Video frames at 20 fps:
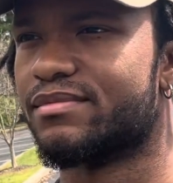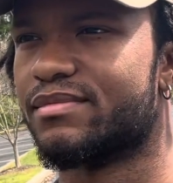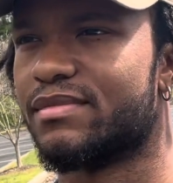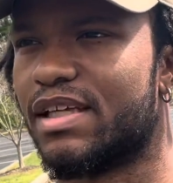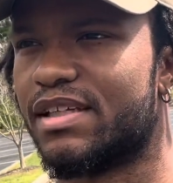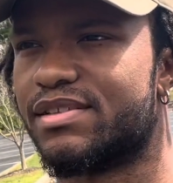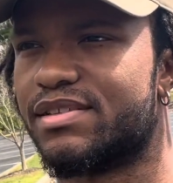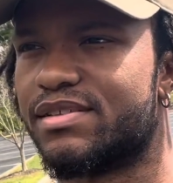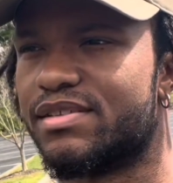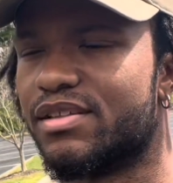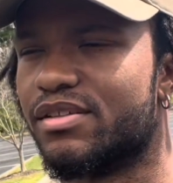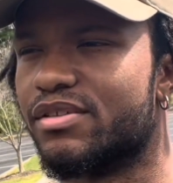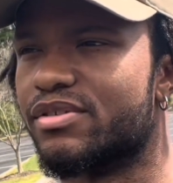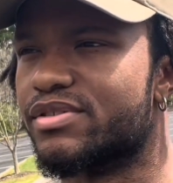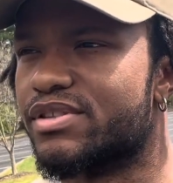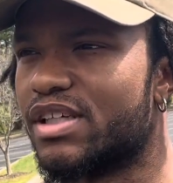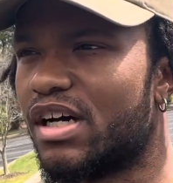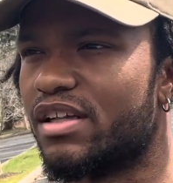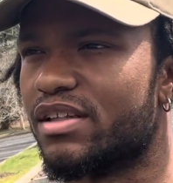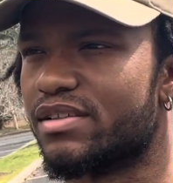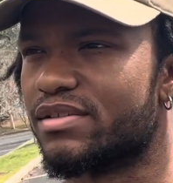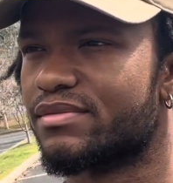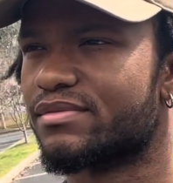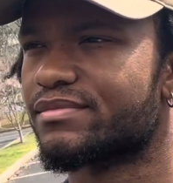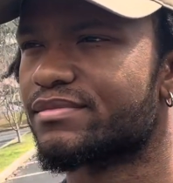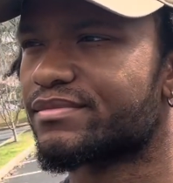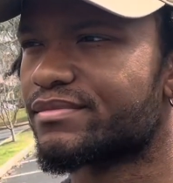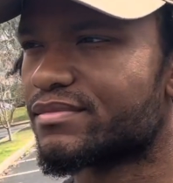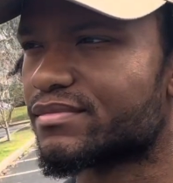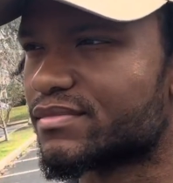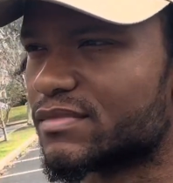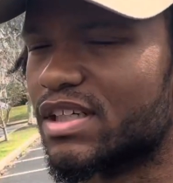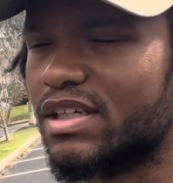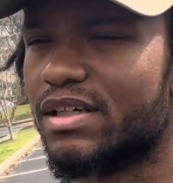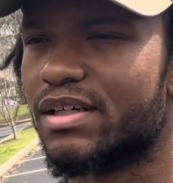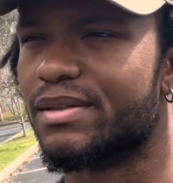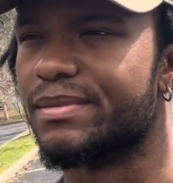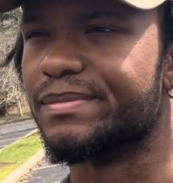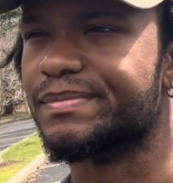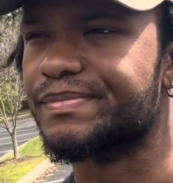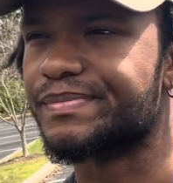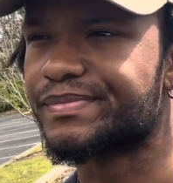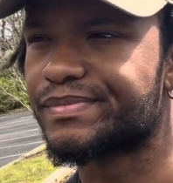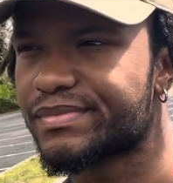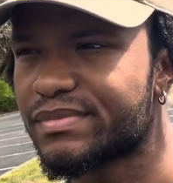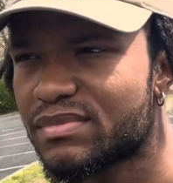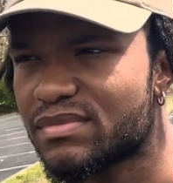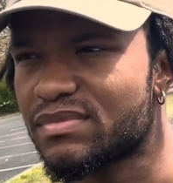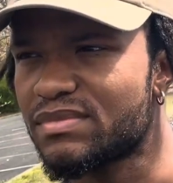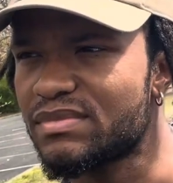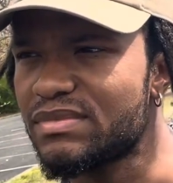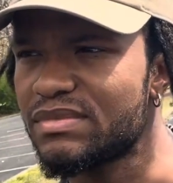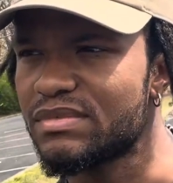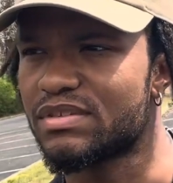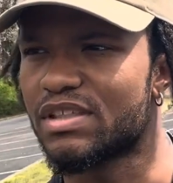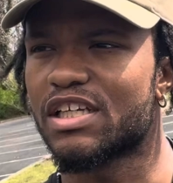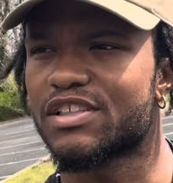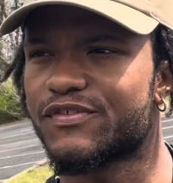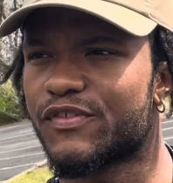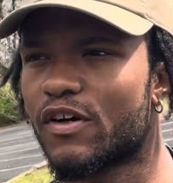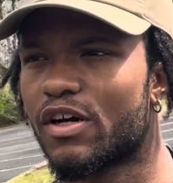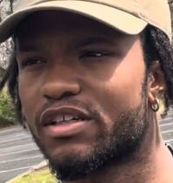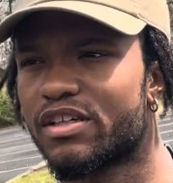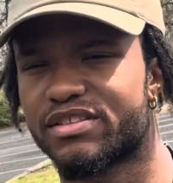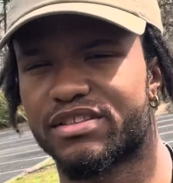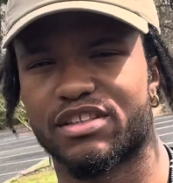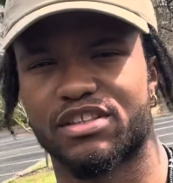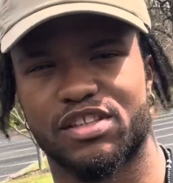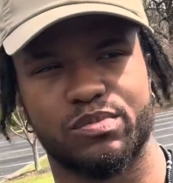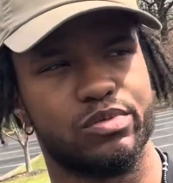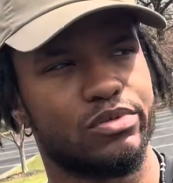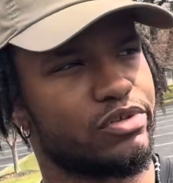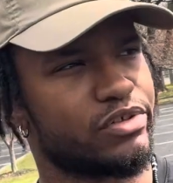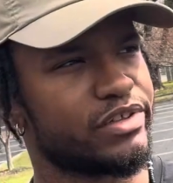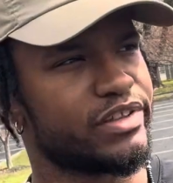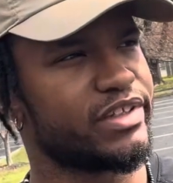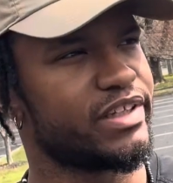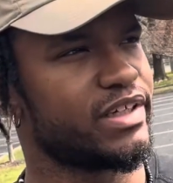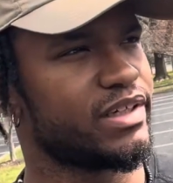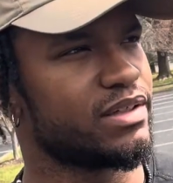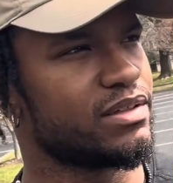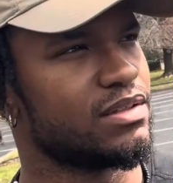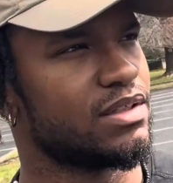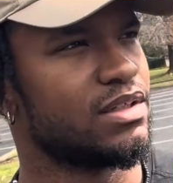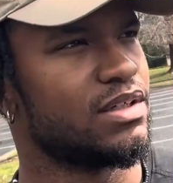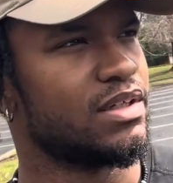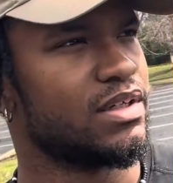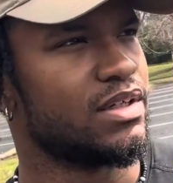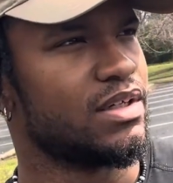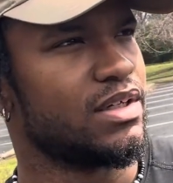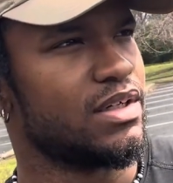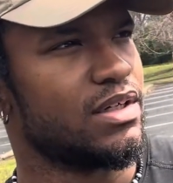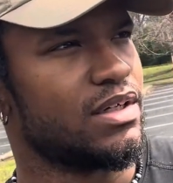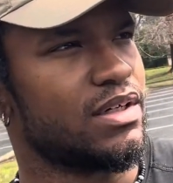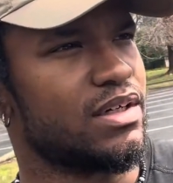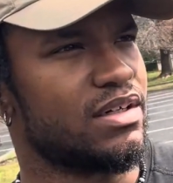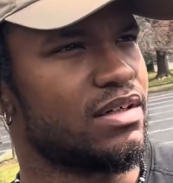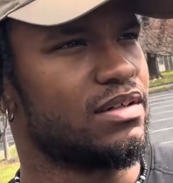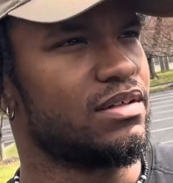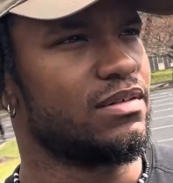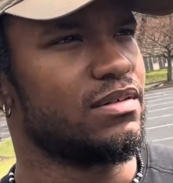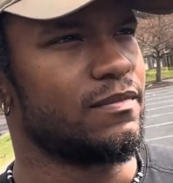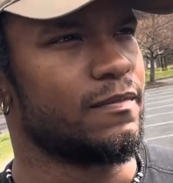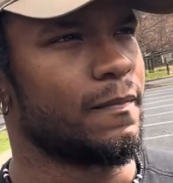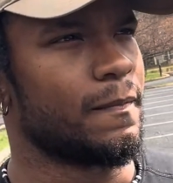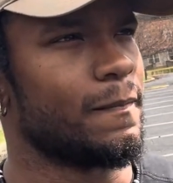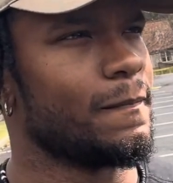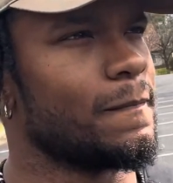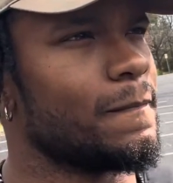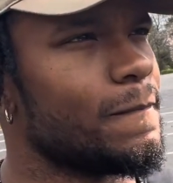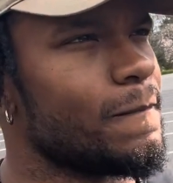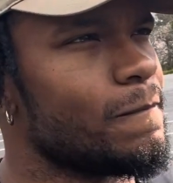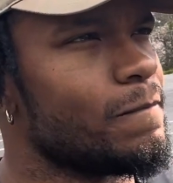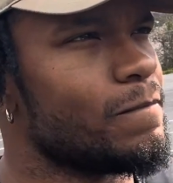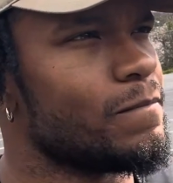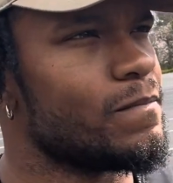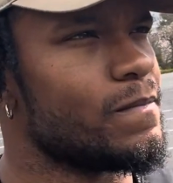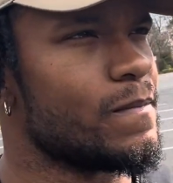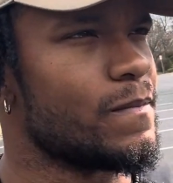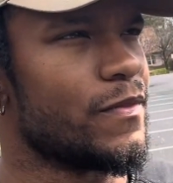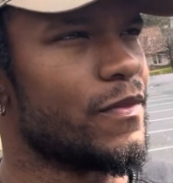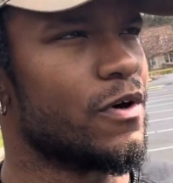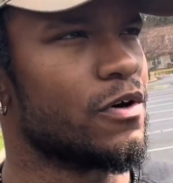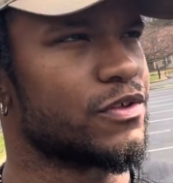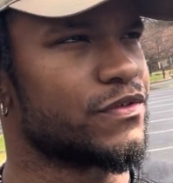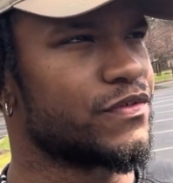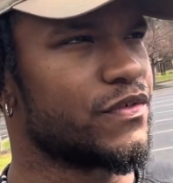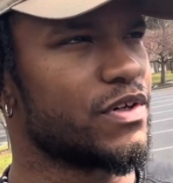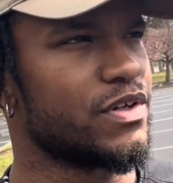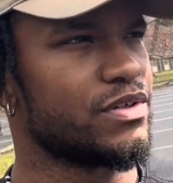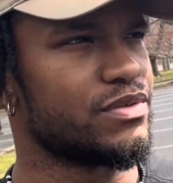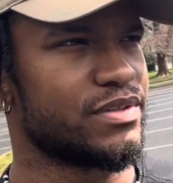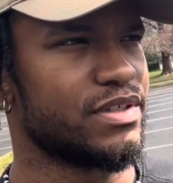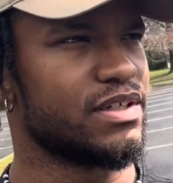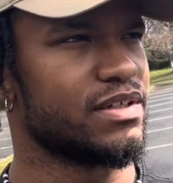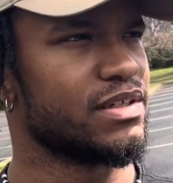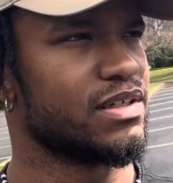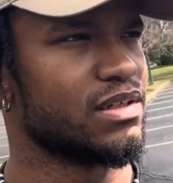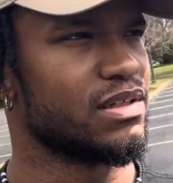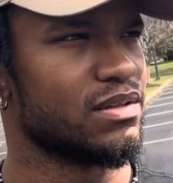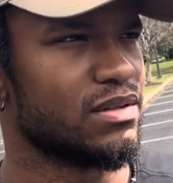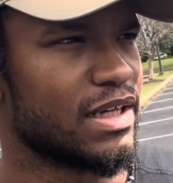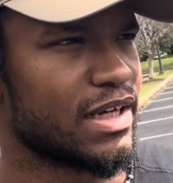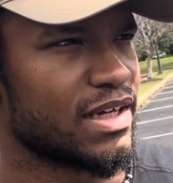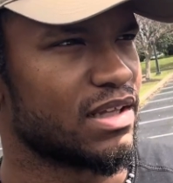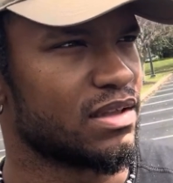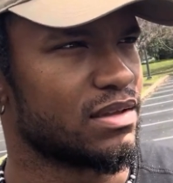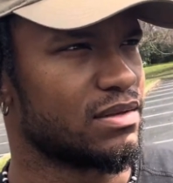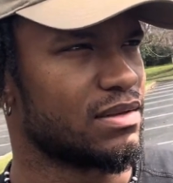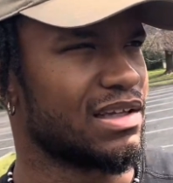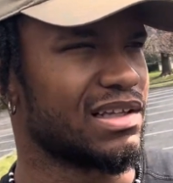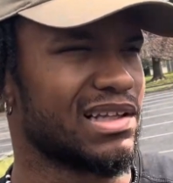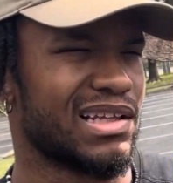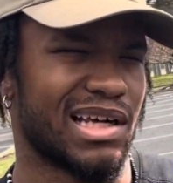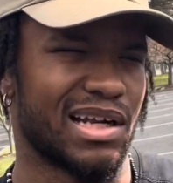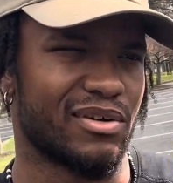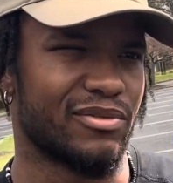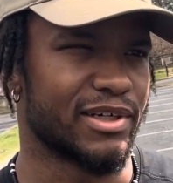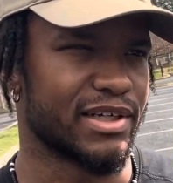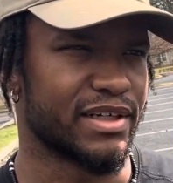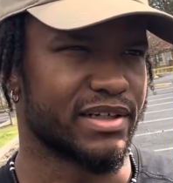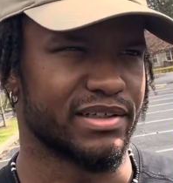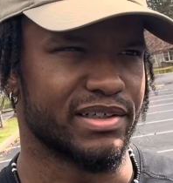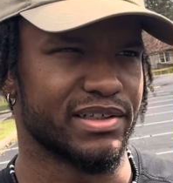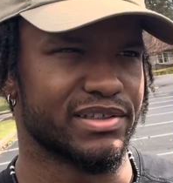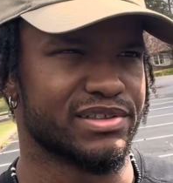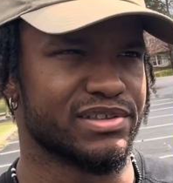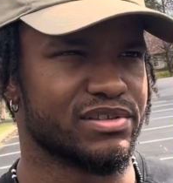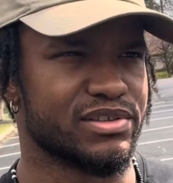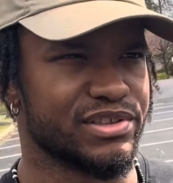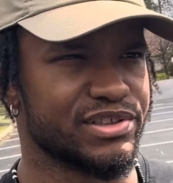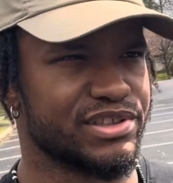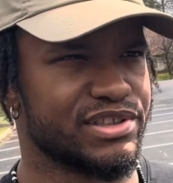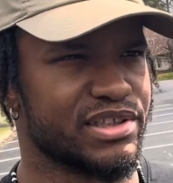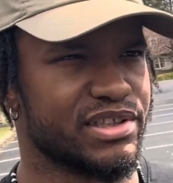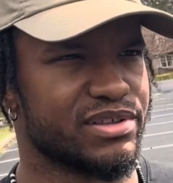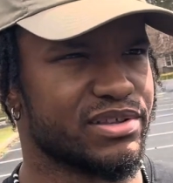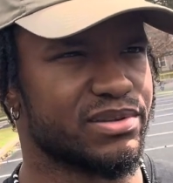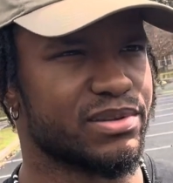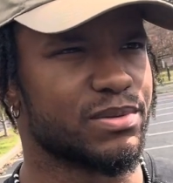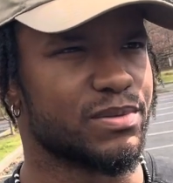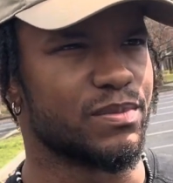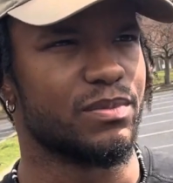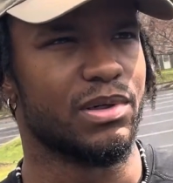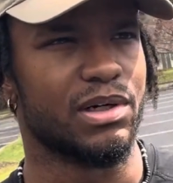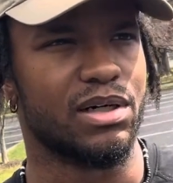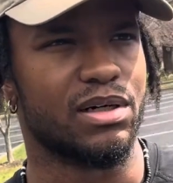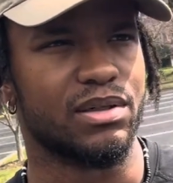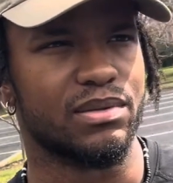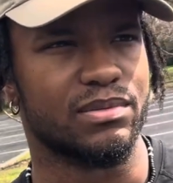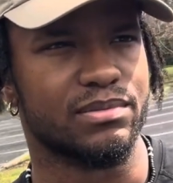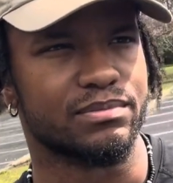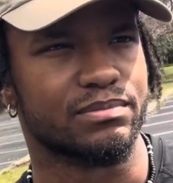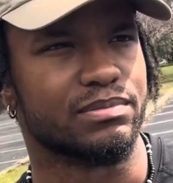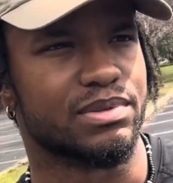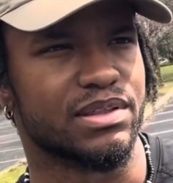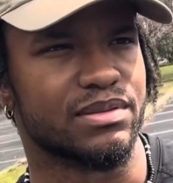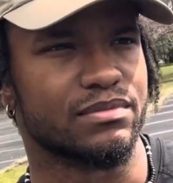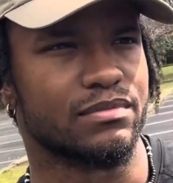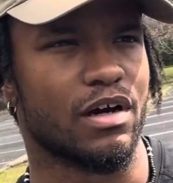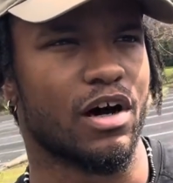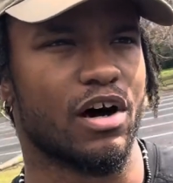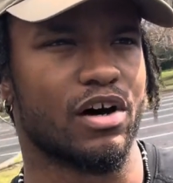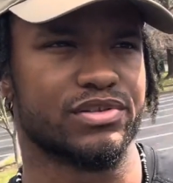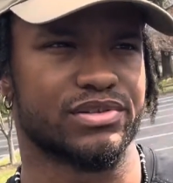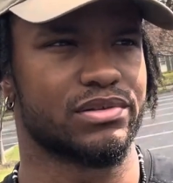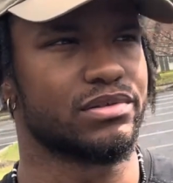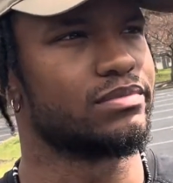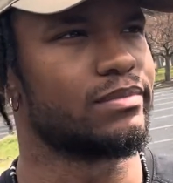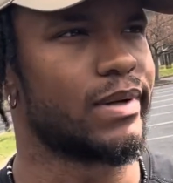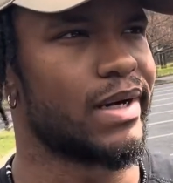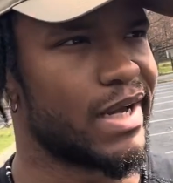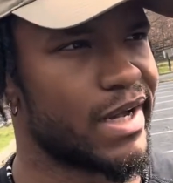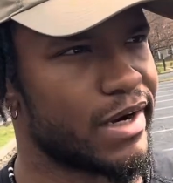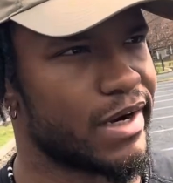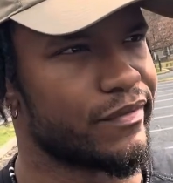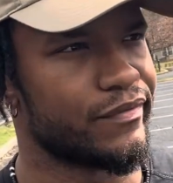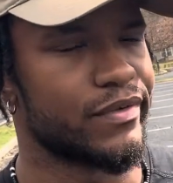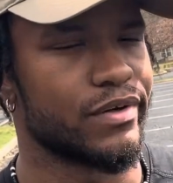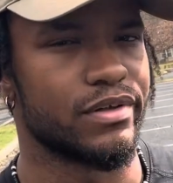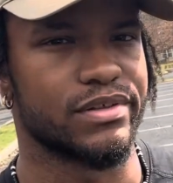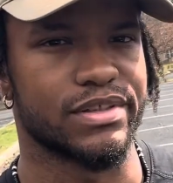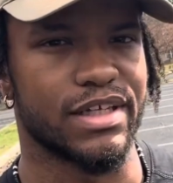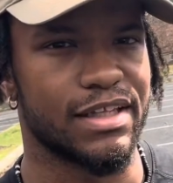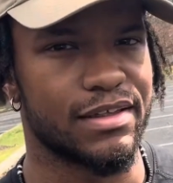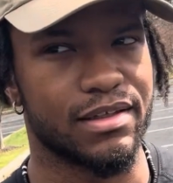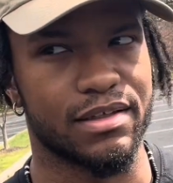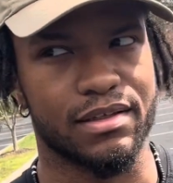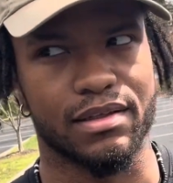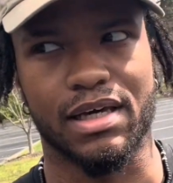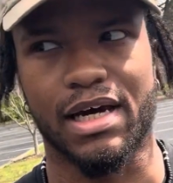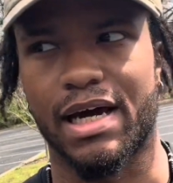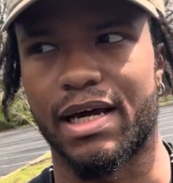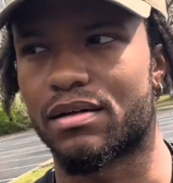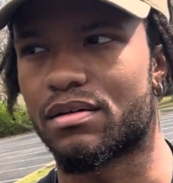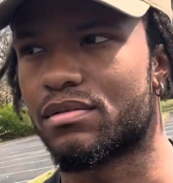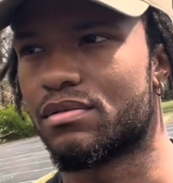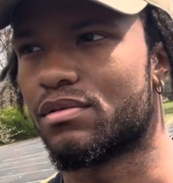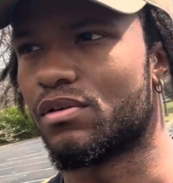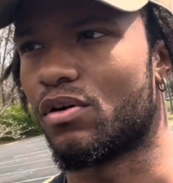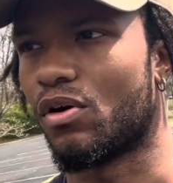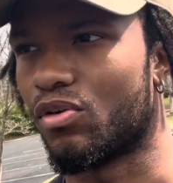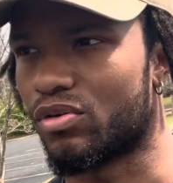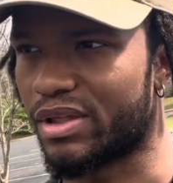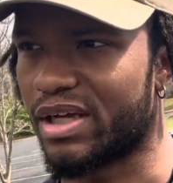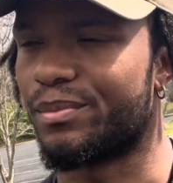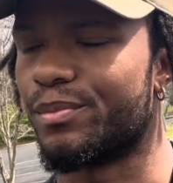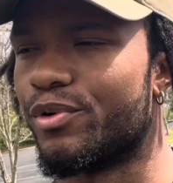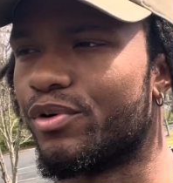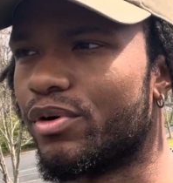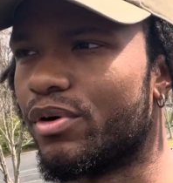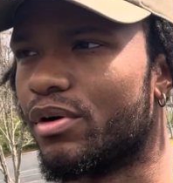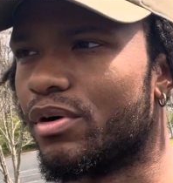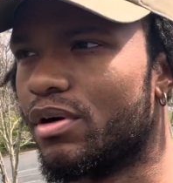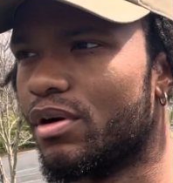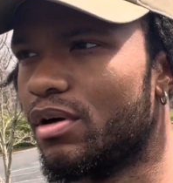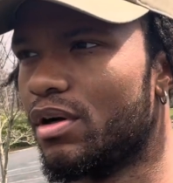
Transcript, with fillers: That's still solid. Um, as far as the exploring thing, um, those videos did get like a, a, lot of recognition on this channel, um, but also my hair videos I think got a whole lot more.